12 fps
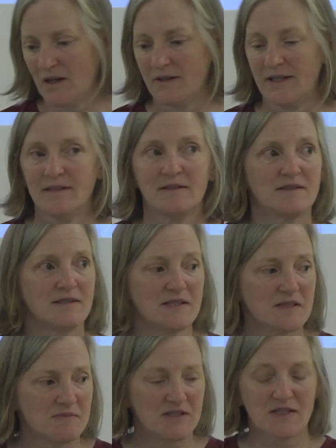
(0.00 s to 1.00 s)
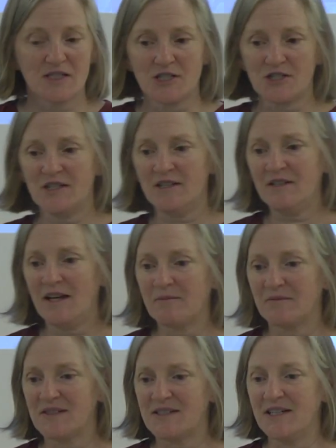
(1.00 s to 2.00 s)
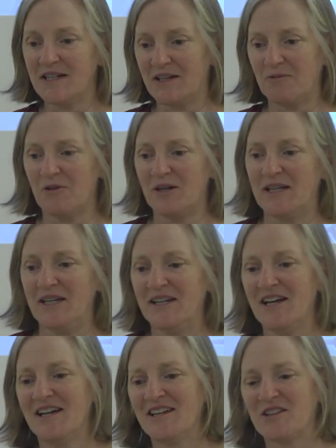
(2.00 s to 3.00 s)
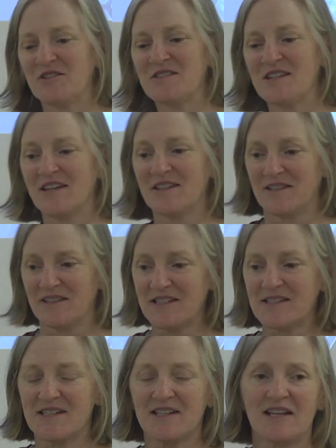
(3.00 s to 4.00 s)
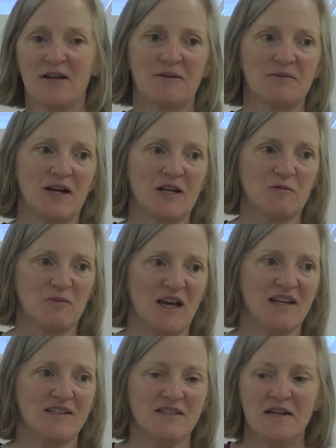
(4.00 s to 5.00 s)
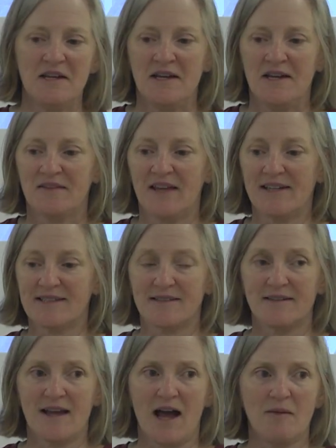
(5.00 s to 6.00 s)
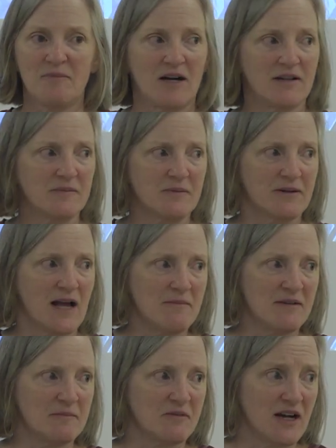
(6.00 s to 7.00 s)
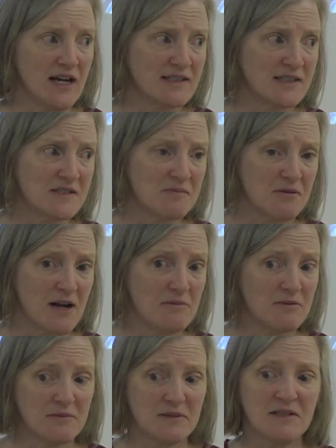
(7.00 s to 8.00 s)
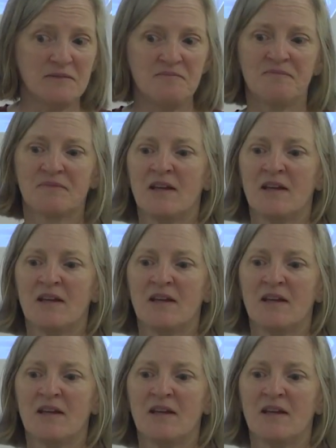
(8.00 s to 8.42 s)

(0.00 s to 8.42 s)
All right, disposition, I'm sneaking one in. There's a listing that we recommend that's not part of predominant practice, probably.